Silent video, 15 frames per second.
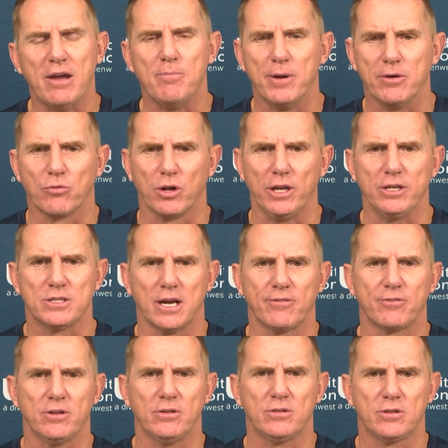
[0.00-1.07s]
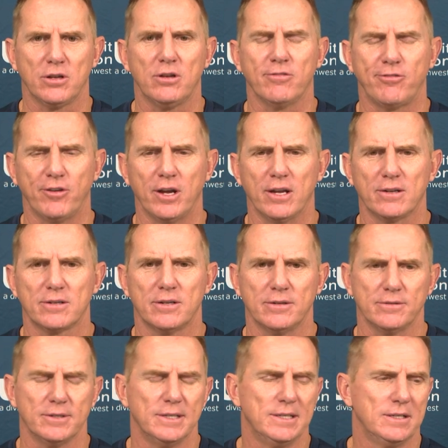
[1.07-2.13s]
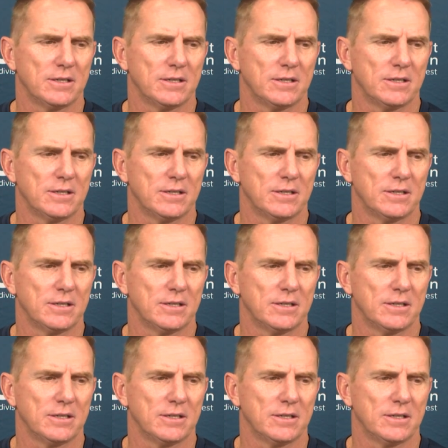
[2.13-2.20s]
been really tough to defend, and